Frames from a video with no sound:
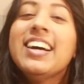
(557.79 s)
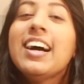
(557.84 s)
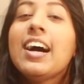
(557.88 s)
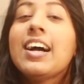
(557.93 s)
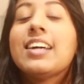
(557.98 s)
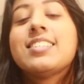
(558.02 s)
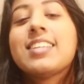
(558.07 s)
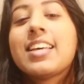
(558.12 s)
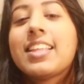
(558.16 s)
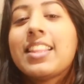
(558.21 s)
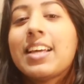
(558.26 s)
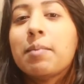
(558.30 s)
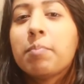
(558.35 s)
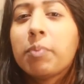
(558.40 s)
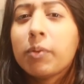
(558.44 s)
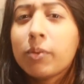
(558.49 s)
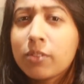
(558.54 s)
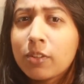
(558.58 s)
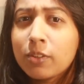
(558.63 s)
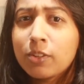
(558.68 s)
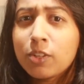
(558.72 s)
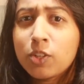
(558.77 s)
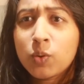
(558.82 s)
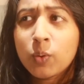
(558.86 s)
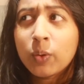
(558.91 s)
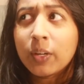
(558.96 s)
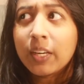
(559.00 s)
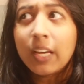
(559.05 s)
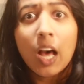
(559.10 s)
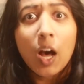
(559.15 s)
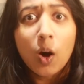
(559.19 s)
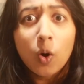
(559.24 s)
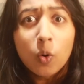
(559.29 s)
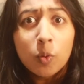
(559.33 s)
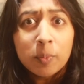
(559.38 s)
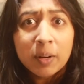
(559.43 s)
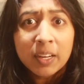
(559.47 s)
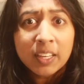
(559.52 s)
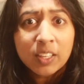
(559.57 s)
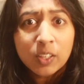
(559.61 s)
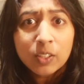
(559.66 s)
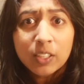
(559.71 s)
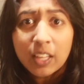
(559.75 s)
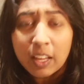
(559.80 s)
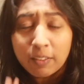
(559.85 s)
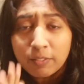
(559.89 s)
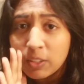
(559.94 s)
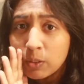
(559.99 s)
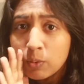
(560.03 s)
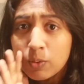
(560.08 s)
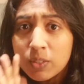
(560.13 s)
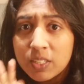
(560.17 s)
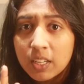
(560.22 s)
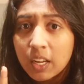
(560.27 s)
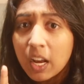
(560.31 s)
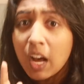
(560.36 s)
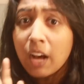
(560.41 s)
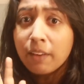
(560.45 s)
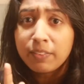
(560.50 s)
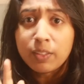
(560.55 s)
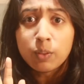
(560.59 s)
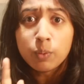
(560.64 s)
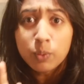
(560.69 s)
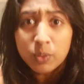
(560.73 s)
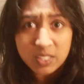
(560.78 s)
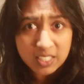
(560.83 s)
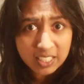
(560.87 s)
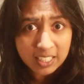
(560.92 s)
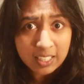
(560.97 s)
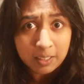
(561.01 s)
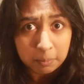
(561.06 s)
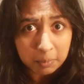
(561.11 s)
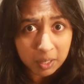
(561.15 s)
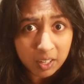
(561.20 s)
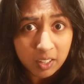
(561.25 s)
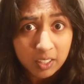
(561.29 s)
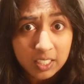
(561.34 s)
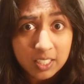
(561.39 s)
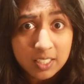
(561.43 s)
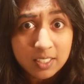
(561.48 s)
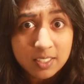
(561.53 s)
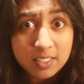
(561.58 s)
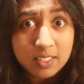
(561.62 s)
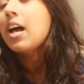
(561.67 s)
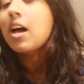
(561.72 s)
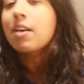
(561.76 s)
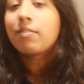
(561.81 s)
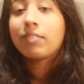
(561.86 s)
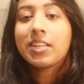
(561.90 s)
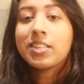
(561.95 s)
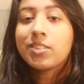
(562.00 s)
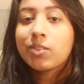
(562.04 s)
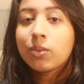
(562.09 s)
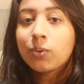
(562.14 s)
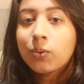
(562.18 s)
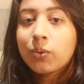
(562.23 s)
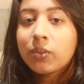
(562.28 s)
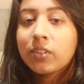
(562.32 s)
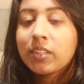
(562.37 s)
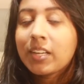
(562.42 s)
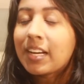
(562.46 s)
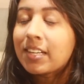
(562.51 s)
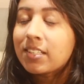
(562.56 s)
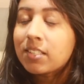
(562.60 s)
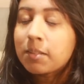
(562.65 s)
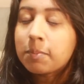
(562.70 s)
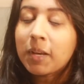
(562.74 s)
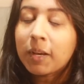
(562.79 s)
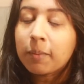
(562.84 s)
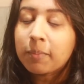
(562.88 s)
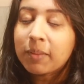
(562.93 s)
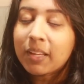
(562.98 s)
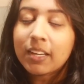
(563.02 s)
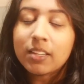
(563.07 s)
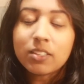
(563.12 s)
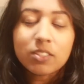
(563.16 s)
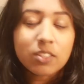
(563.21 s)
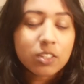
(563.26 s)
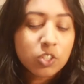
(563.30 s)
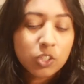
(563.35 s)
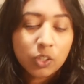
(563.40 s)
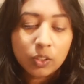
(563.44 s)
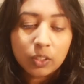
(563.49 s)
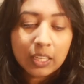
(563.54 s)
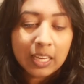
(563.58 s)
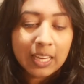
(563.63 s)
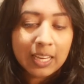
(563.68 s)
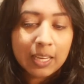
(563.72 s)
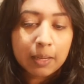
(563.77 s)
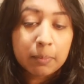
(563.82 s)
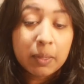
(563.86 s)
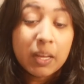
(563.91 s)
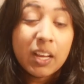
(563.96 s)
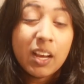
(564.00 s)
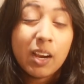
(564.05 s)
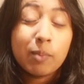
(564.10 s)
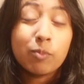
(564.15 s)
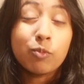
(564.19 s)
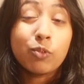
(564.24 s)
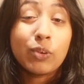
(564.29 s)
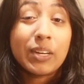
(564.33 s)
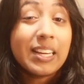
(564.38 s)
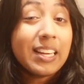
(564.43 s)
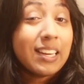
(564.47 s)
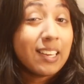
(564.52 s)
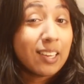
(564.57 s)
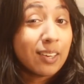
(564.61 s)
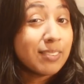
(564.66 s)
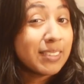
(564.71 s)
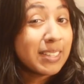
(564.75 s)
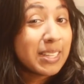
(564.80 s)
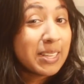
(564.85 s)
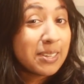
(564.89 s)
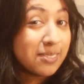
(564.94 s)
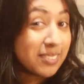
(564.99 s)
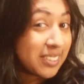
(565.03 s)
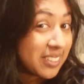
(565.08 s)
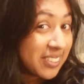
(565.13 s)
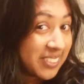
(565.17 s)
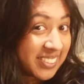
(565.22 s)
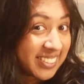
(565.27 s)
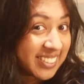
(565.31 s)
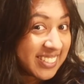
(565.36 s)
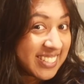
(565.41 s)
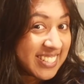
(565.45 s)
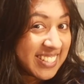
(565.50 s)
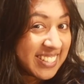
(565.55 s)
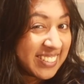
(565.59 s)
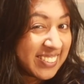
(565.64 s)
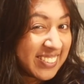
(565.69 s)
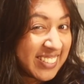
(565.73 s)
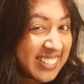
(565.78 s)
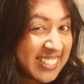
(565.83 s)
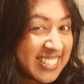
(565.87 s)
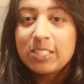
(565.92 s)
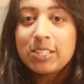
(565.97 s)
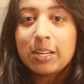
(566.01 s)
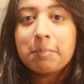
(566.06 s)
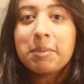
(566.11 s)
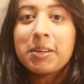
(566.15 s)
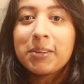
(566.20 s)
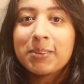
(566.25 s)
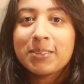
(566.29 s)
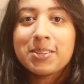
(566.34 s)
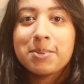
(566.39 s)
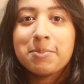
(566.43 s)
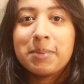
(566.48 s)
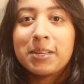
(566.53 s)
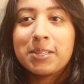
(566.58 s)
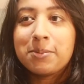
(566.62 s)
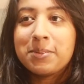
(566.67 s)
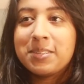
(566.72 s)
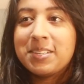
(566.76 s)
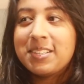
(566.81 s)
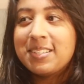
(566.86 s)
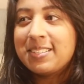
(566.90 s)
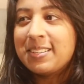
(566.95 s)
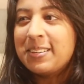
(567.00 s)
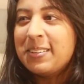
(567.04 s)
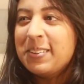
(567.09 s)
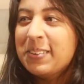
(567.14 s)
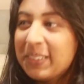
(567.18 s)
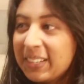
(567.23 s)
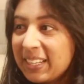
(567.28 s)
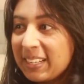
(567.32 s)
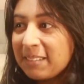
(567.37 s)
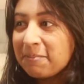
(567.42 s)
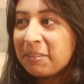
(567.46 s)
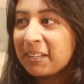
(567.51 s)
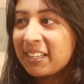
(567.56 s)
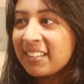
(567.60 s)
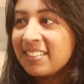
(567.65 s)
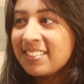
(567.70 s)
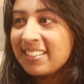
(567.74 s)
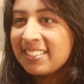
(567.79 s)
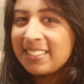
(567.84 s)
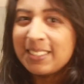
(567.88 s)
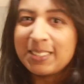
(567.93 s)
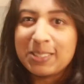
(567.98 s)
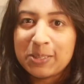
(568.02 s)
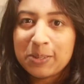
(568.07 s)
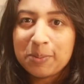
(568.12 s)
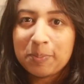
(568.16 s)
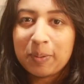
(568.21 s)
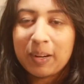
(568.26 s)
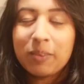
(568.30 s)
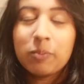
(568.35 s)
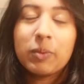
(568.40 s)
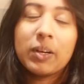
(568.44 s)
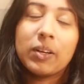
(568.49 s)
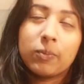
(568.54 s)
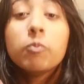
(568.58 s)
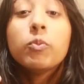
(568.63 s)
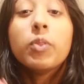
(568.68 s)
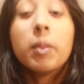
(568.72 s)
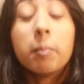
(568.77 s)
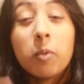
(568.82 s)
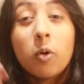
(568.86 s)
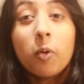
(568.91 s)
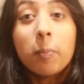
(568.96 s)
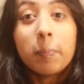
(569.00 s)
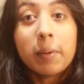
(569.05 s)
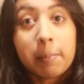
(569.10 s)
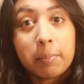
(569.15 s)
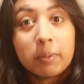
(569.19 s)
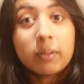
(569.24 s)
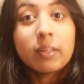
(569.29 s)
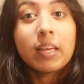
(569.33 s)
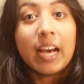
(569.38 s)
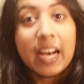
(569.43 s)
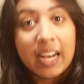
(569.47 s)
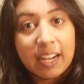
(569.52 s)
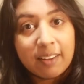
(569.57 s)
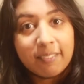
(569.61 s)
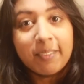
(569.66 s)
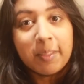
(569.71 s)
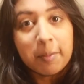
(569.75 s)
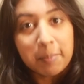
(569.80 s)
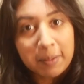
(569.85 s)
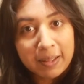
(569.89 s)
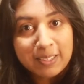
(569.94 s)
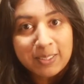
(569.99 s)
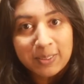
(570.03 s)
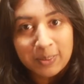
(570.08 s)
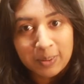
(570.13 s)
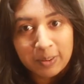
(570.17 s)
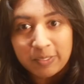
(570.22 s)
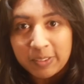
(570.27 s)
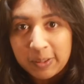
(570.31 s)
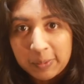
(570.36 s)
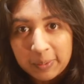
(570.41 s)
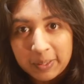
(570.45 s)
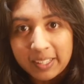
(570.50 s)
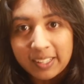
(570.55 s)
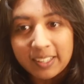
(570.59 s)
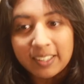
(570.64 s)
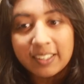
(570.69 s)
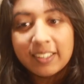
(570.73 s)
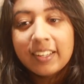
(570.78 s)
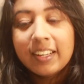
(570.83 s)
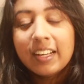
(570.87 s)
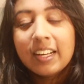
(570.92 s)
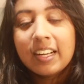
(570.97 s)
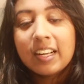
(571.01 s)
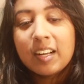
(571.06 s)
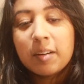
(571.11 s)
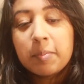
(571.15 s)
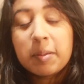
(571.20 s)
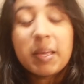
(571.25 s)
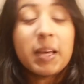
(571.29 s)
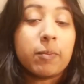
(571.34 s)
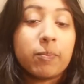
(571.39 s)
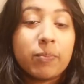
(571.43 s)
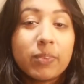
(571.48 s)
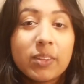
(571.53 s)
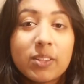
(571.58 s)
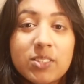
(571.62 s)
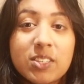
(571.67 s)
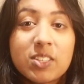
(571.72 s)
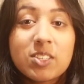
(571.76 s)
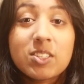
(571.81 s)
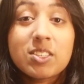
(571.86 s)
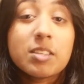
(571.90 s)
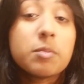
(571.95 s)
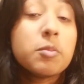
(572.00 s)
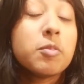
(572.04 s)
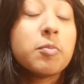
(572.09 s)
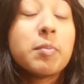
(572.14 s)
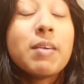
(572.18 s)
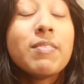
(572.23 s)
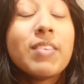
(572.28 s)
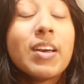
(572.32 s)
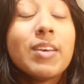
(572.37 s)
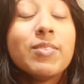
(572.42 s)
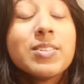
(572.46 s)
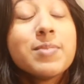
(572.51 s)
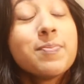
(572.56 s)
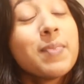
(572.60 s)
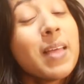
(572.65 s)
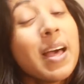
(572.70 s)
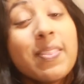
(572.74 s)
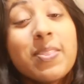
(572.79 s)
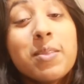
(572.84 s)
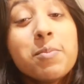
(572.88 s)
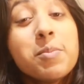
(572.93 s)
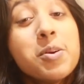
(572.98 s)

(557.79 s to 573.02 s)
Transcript: I say that, but also Detroit. Oh my god, have you seen Marcus? Heavenly Sword has to be up there, such a good game. I'm really loving the Overcooked series. Jamie not so much, which is annoying because it's a 2-player, well, the more people you have, the better off you are. But yeah, those are just some of my faves at the